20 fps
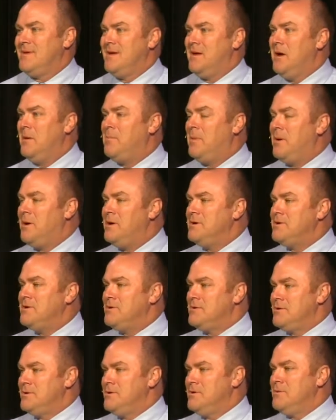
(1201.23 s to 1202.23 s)
upon
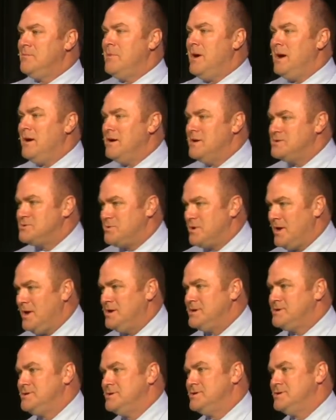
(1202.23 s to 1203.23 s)
your, your marriage
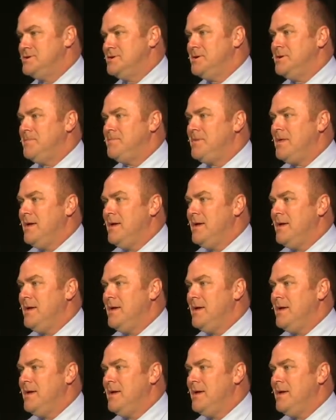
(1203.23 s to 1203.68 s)
relationship.